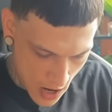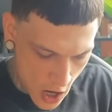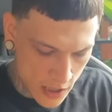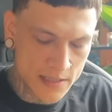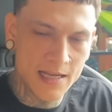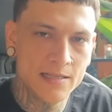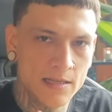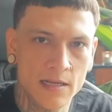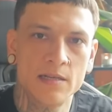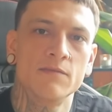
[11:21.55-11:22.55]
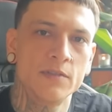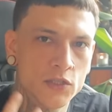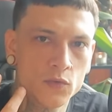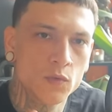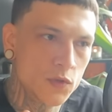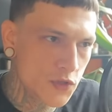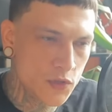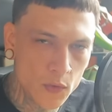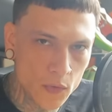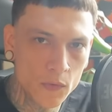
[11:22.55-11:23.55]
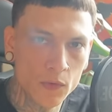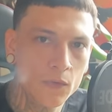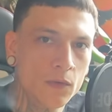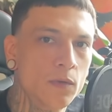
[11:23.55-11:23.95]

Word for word: Us as an individual soul,